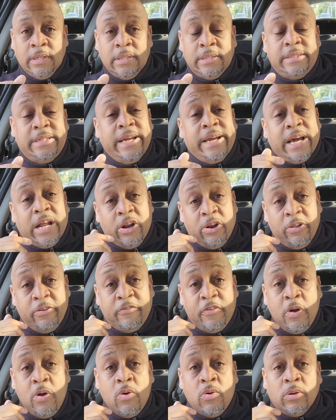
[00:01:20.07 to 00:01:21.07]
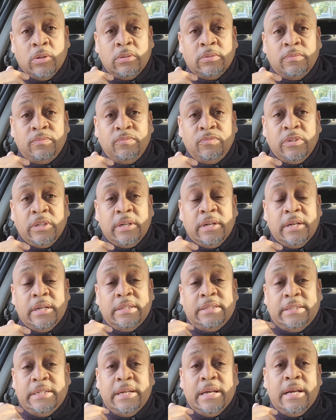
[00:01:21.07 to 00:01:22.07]
She got on the phone
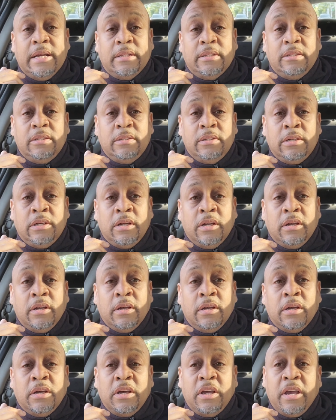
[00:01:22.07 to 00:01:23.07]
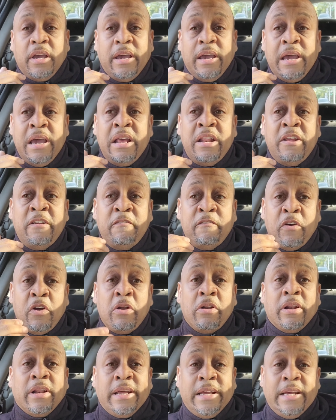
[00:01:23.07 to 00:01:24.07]
and she had
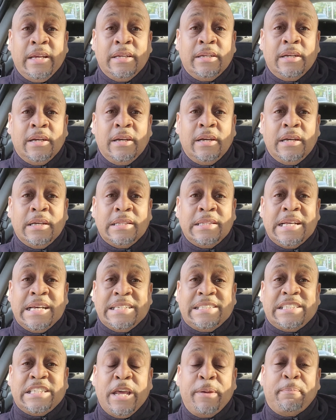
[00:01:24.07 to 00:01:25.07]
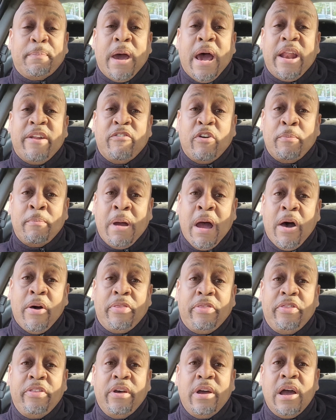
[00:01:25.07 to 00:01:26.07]
inadvertently let slip out of her
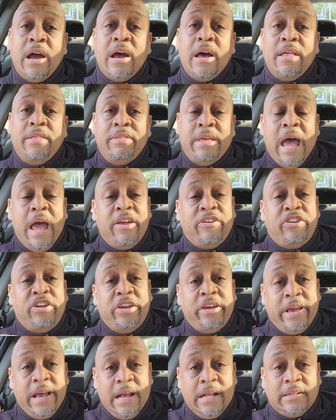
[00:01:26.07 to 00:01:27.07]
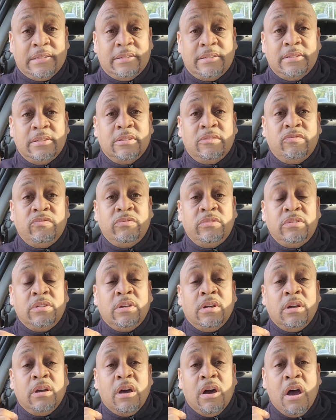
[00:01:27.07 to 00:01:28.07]
mouth that she gets
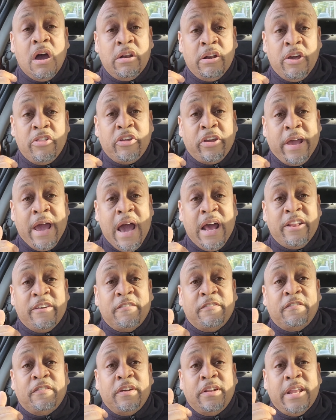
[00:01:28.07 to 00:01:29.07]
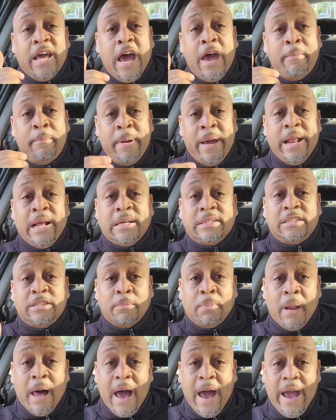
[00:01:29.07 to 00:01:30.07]
another kind of diabetic
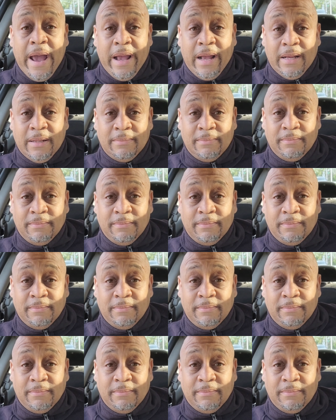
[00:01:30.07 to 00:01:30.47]
supply